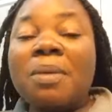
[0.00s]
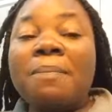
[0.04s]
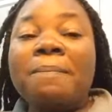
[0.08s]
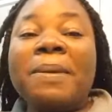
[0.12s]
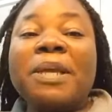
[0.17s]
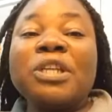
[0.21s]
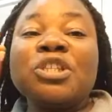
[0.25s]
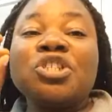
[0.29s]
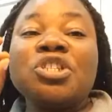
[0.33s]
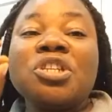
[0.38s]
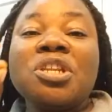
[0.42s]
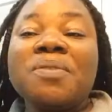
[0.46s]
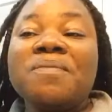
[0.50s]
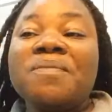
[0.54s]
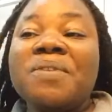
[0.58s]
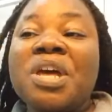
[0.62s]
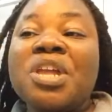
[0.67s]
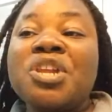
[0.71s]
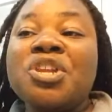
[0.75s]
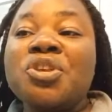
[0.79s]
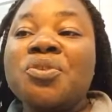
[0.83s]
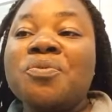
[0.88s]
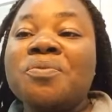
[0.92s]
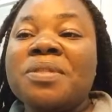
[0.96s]
But she
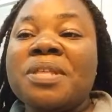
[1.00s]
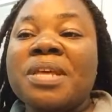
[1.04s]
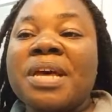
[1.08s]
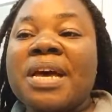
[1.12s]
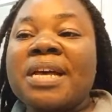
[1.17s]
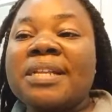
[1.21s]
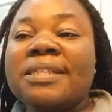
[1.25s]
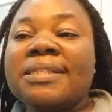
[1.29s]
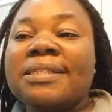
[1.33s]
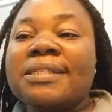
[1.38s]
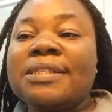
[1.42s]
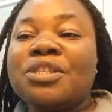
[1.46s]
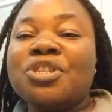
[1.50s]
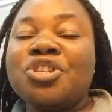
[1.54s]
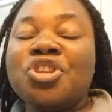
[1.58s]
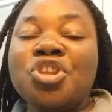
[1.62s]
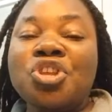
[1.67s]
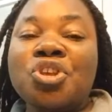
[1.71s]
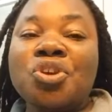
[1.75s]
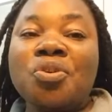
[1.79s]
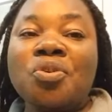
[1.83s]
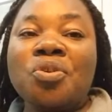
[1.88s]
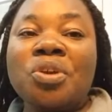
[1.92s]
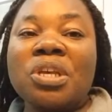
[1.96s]
never knew that
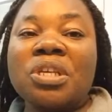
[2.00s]
Neo